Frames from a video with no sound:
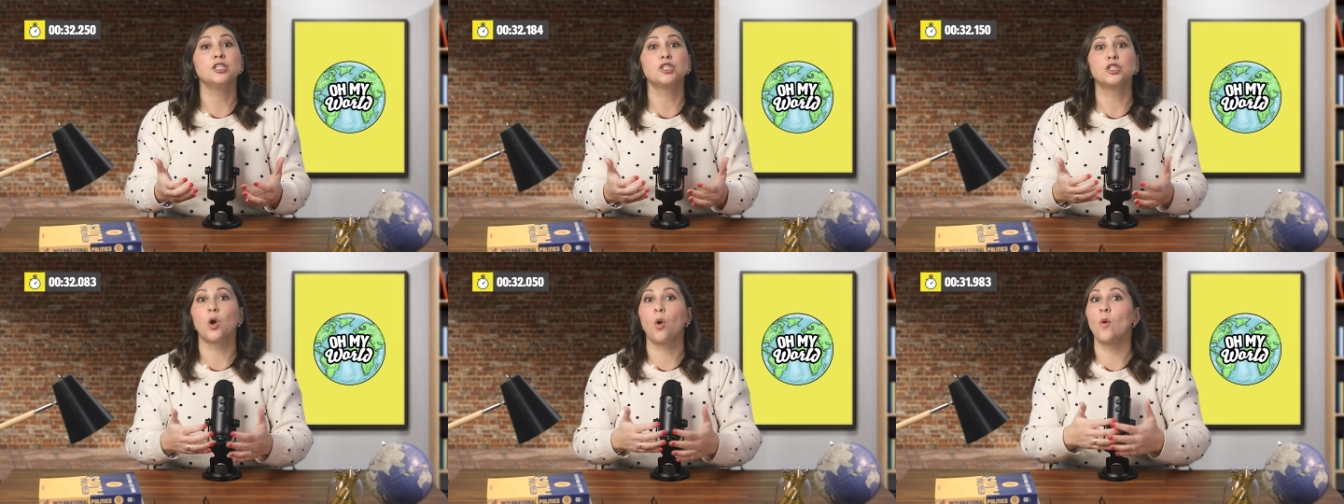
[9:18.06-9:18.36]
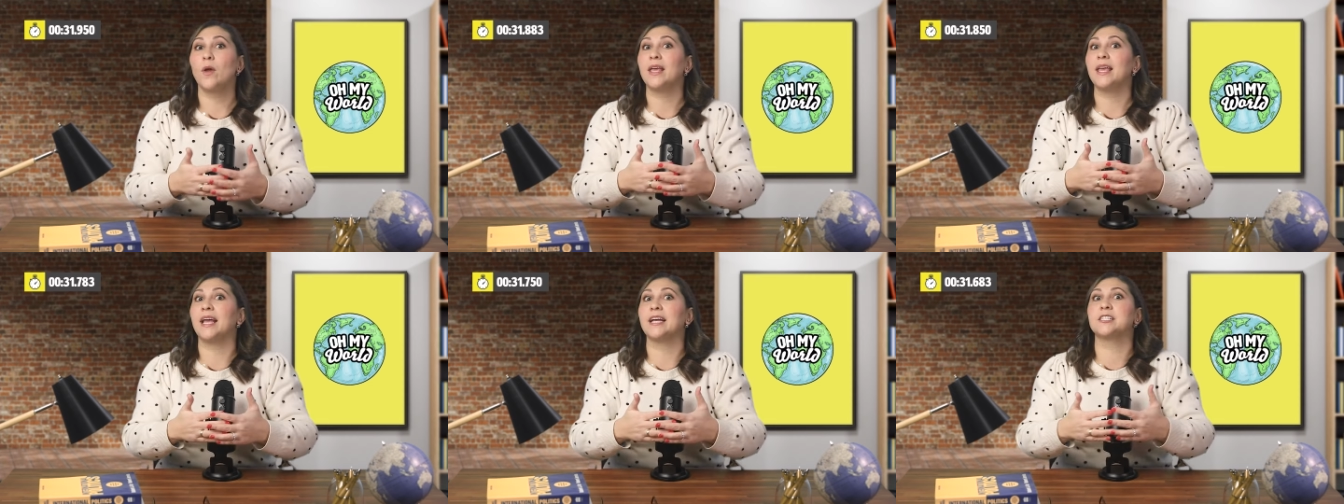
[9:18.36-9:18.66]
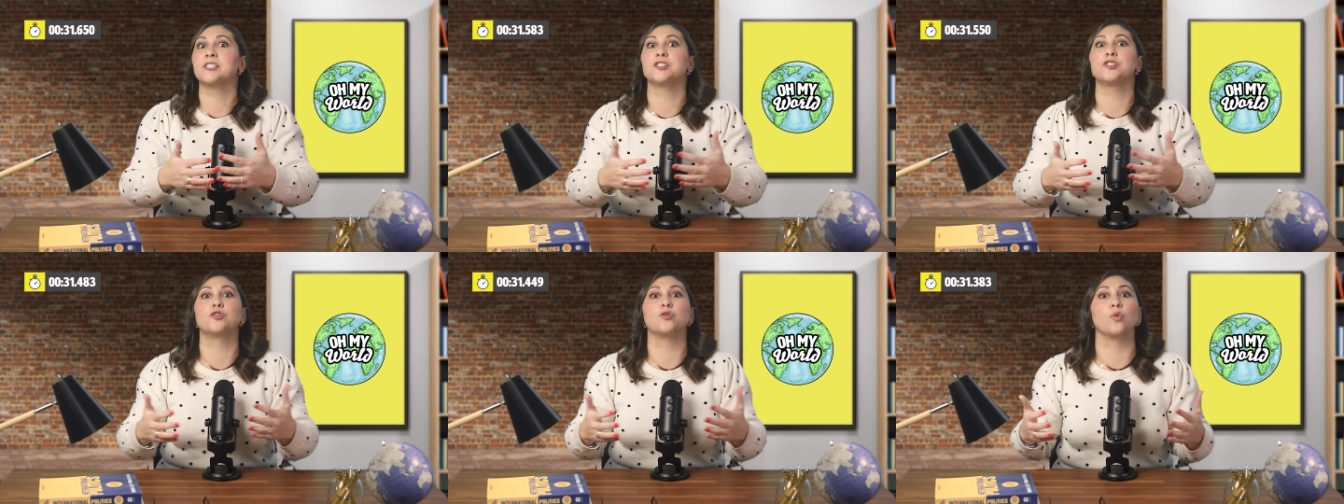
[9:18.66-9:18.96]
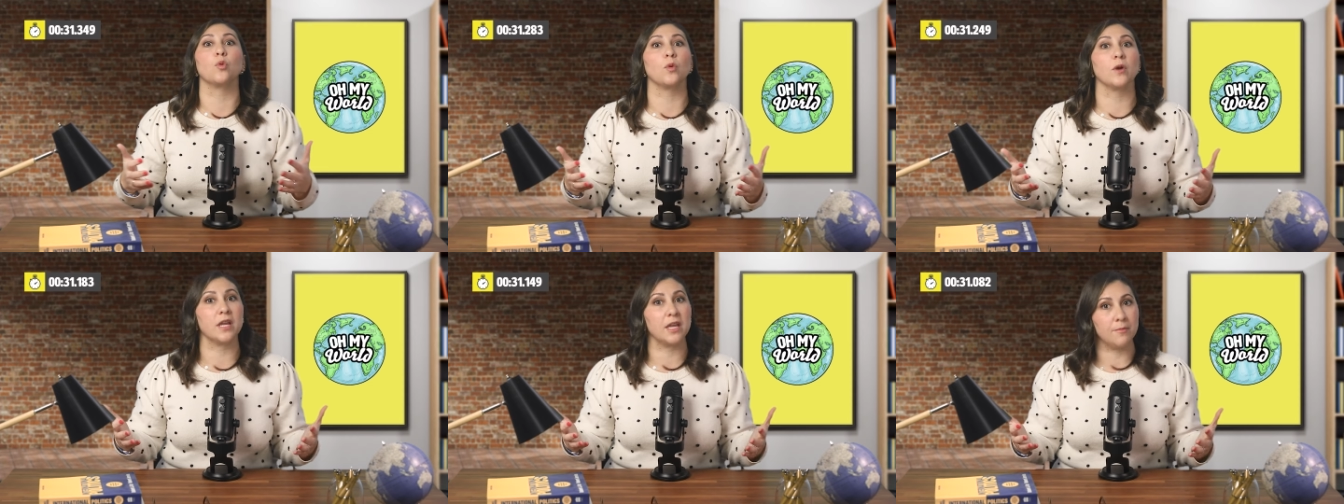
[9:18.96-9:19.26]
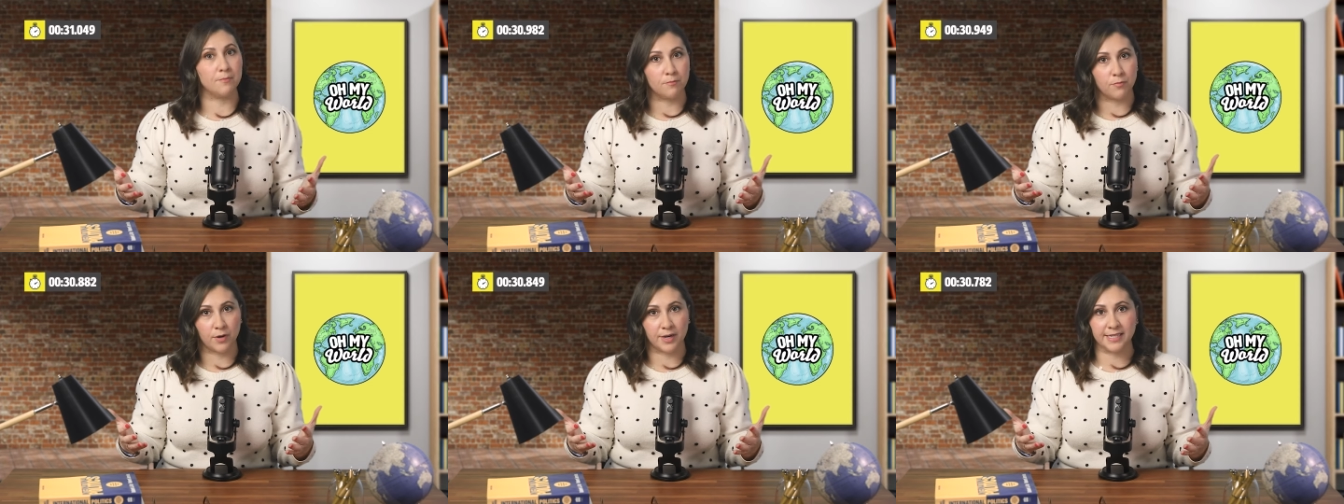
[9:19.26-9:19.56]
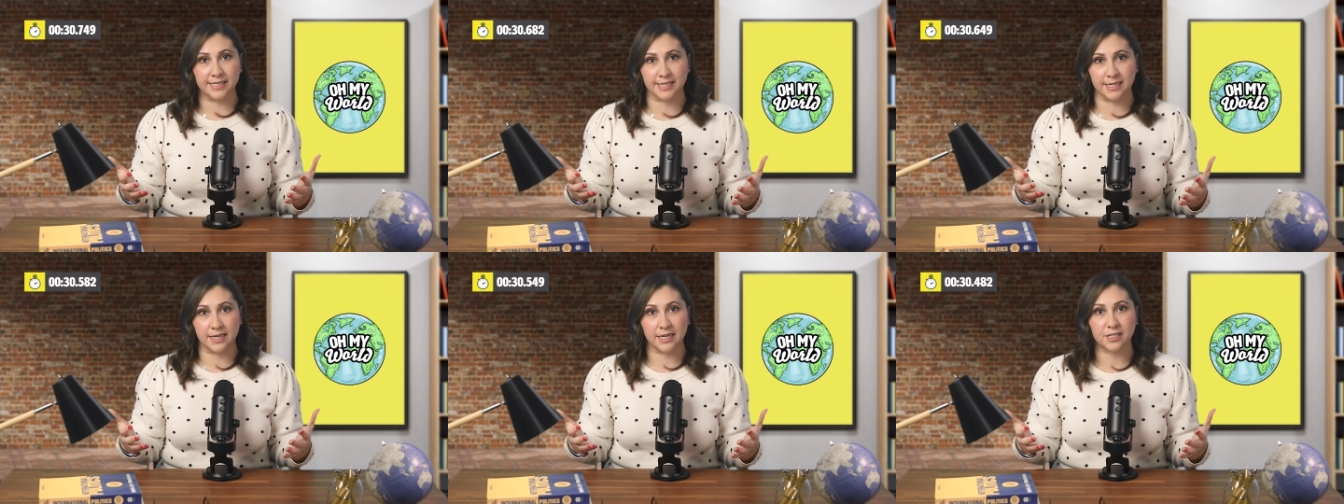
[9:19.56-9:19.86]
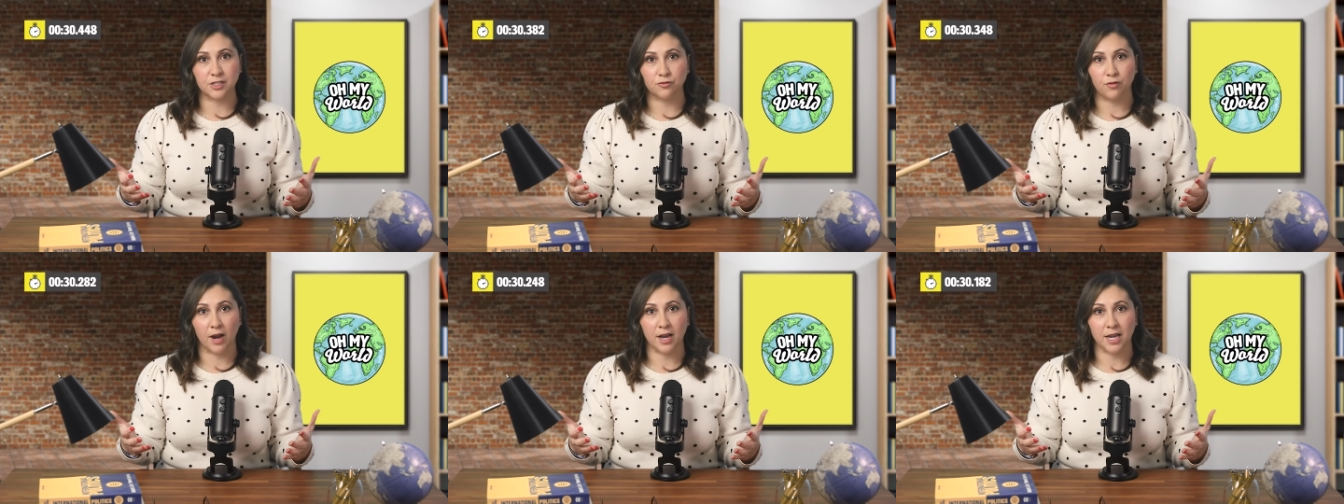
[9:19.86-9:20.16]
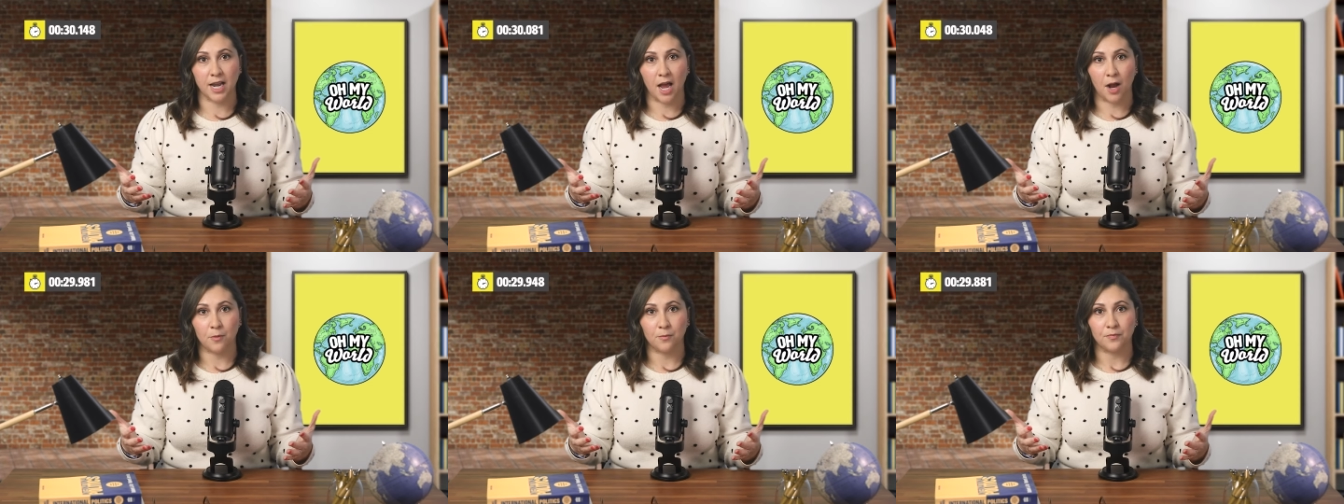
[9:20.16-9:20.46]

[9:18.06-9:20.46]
showing extreme brazenness right now.